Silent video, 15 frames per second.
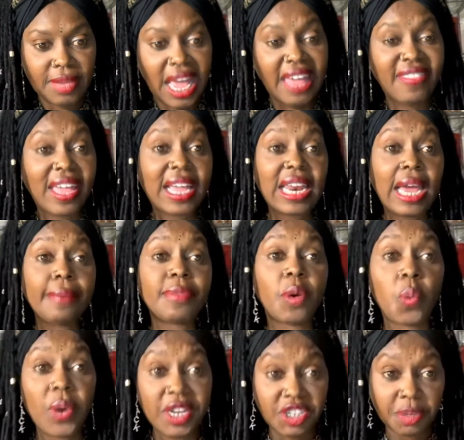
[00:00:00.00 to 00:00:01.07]
And they claim the
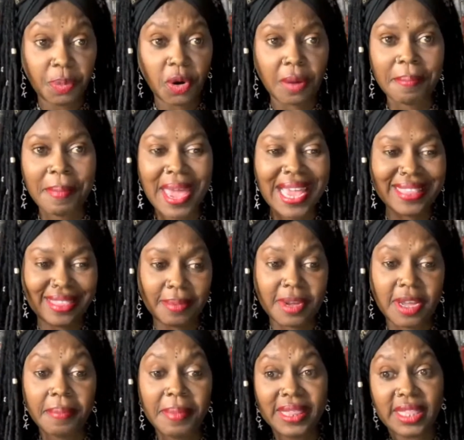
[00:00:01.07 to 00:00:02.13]
Ouija board made them
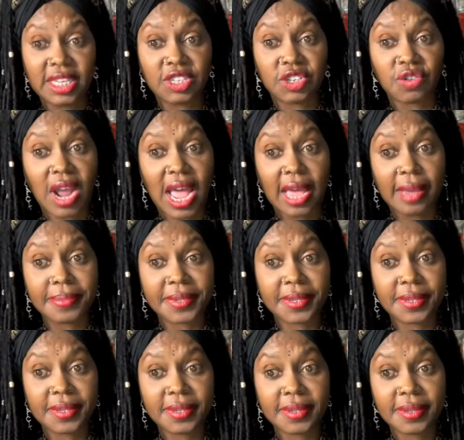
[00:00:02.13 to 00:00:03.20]
commit these
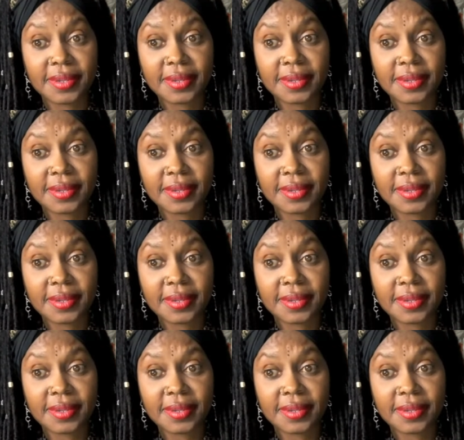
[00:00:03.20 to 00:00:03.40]
crimes.